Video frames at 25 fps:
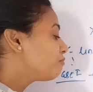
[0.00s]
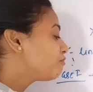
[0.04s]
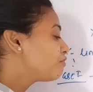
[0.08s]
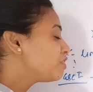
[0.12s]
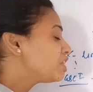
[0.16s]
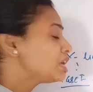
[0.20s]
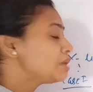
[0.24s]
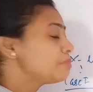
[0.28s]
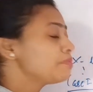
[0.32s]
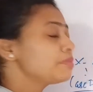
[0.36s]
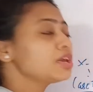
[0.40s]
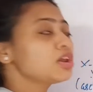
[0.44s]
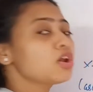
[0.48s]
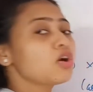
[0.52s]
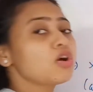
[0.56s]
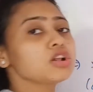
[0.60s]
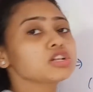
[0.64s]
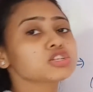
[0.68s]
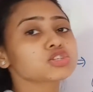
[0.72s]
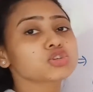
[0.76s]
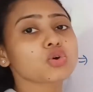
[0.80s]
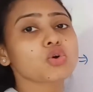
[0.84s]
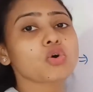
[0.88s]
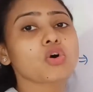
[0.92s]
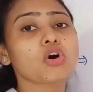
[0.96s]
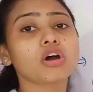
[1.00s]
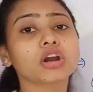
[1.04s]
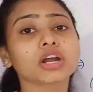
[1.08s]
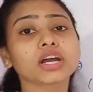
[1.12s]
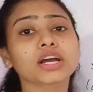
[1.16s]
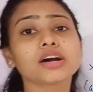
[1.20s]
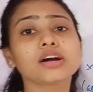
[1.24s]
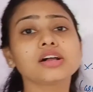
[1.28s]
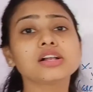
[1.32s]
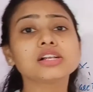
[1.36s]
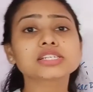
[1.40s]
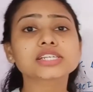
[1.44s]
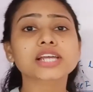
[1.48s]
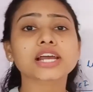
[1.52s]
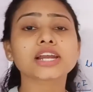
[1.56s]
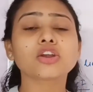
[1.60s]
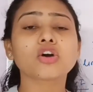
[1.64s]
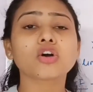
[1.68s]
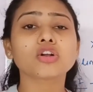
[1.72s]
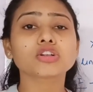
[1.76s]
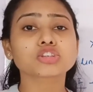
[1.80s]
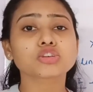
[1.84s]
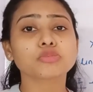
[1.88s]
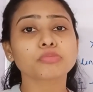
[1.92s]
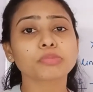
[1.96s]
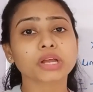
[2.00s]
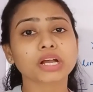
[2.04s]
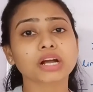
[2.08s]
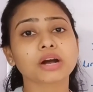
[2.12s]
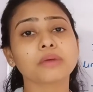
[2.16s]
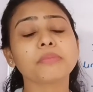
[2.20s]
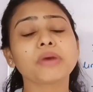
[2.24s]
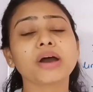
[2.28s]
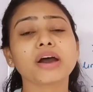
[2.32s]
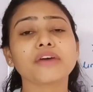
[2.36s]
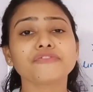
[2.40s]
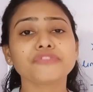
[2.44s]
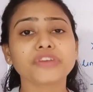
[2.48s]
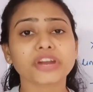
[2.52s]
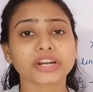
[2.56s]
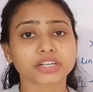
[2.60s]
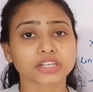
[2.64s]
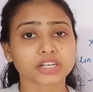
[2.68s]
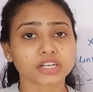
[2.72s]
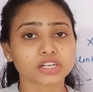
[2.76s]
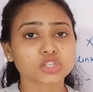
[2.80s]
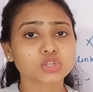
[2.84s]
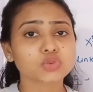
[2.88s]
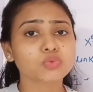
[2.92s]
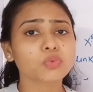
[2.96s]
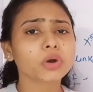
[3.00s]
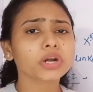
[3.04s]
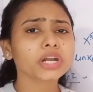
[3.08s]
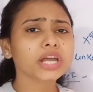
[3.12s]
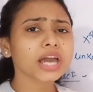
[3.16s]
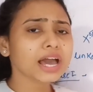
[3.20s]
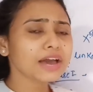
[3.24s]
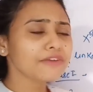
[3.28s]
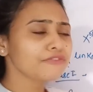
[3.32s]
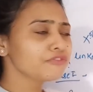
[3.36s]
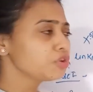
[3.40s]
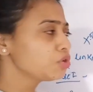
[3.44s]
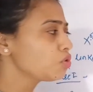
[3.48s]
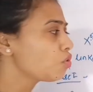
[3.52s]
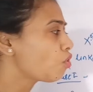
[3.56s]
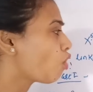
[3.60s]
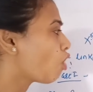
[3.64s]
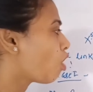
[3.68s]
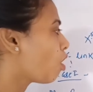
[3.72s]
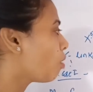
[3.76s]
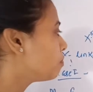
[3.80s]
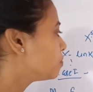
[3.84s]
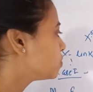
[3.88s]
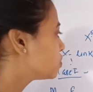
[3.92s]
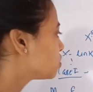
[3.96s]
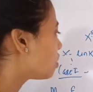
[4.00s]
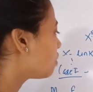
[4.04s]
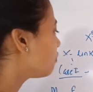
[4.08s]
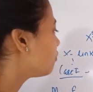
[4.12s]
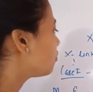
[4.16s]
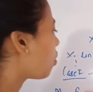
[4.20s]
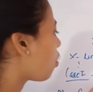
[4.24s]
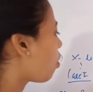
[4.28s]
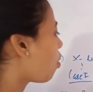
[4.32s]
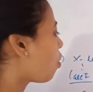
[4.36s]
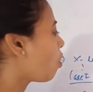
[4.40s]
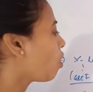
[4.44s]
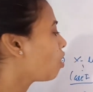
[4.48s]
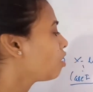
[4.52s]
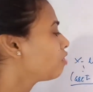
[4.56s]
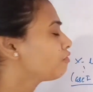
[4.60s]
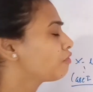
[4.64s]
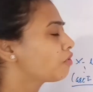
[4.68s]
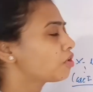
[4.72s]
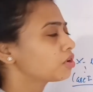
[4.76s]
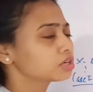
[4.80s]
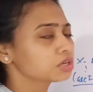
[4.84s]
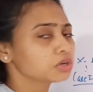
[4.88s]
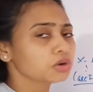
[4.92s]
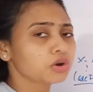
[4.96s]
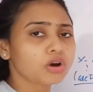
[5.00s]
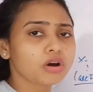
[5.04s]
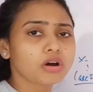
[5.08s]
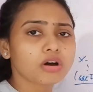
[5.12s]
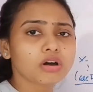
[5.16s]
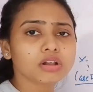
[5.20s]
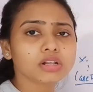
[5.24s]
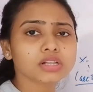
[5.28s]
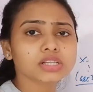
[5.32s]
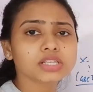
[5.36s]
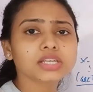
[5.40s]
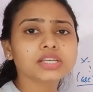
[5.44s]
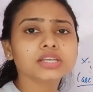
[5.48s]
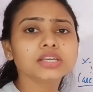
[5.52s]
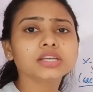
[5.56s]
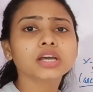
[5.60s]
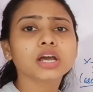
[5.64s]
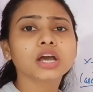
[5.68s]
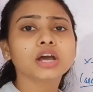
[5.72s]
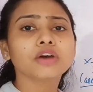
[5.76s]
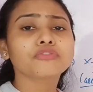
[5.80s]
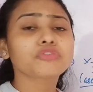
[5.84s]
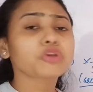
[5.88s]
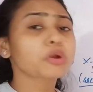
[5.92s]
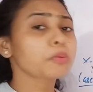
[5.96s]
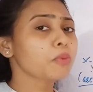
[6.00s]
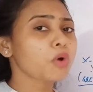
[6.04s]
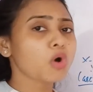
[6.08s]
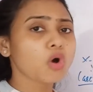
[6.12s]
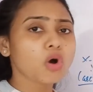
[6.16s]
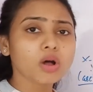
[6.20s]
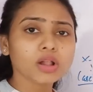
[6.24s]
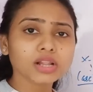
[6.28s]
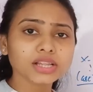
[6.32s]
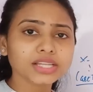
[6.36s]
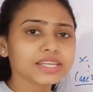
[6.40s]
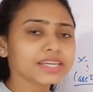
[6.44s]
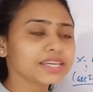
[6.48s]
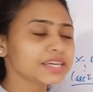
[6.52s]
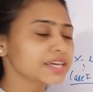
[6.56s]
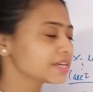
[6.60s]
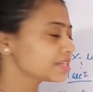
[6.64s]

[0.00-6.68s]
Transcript: female also or girl child also become affected. So what have you observed from all the